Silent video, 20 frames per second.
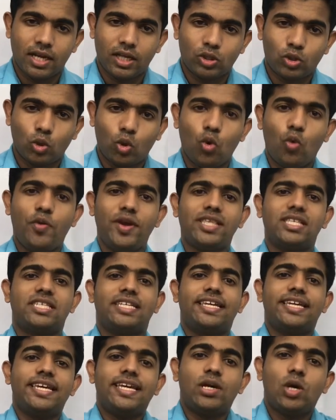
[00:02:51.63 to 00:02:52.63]
through which
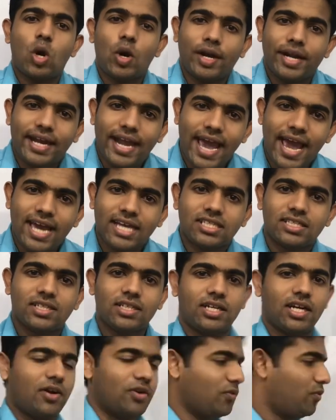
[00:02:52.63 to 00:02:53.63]
he contacts the
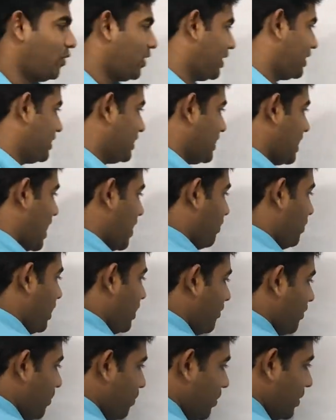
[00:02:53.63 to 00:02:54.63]
ground. For example,
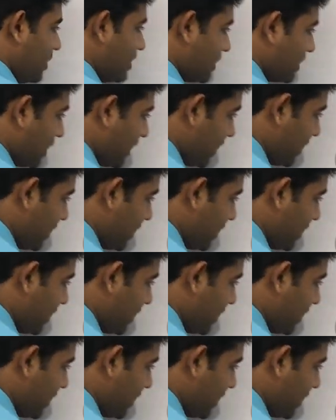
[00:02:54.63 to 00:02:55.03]
if a person